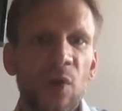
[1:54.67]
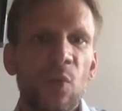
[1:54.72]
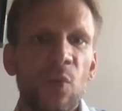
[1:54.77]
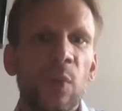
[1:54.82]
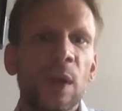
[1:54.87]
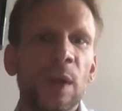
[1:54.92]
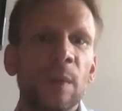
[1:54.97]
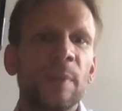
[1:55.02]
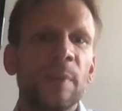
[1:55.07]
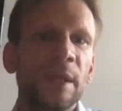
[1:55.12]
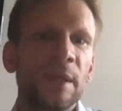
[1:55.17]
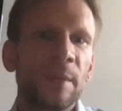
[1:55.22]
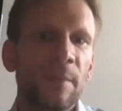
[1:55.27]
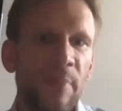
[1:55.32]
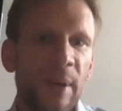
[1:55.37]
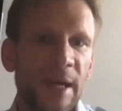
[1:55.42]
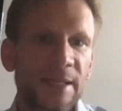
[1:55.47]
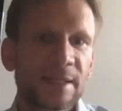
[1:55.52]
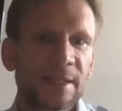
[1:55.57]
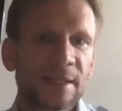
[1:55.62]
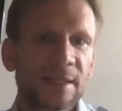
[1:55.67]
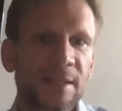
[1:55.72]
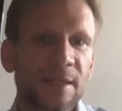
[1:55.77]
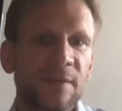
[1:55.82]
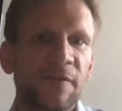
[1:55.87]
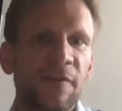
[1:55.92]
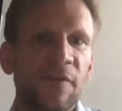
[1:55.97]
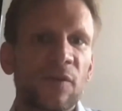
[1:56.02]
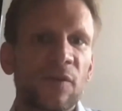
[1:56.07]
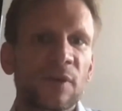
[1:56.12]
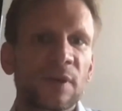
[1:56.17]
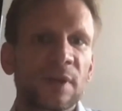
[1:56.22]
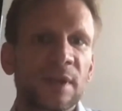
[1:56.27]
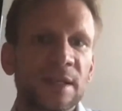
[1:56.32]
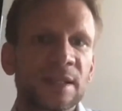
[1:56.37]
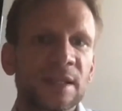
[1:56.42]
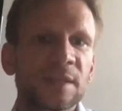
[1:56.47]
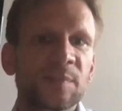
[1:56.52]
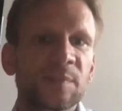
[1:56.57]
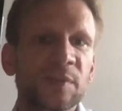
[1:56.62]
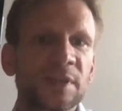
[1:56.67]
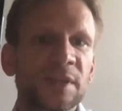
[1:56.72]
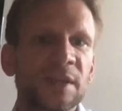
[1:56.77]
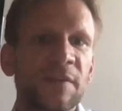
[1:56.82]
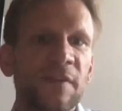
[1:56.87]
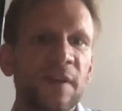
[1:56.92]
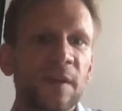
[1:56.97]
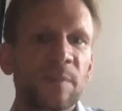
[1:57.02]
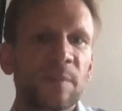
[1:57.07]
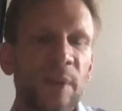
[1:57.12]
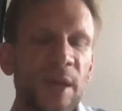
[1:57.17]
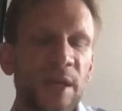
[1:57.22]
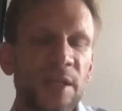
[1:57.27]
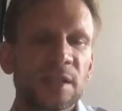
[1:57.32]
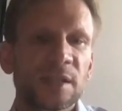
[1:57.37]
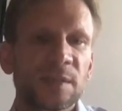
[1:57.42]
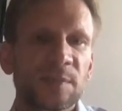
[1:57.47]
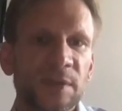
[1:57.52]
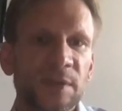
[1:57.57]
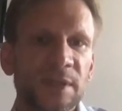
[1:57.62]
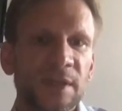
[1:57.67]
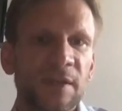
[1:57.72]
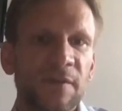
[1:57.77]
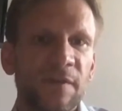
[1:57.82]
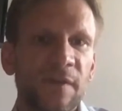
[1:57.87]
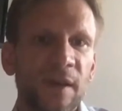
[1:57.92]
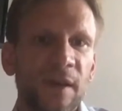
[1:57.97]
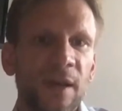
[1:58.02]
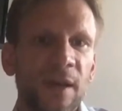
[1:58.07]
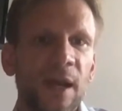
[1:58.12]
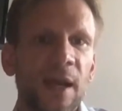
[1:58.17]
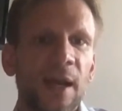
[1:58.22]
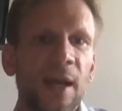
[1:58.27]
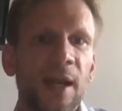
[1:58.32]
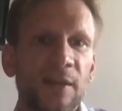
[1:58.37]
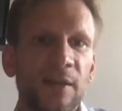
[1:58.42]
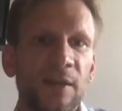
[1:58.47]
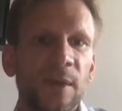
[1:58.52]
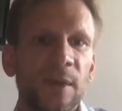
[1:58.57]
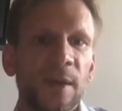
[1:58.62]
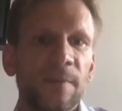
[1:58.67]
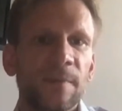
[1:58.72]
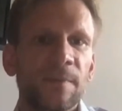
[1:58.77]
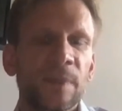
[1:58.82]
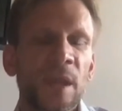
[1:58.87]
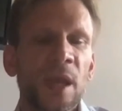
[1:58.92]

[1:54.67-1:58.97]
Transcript: will be the best for this specific patient-specific anatomy.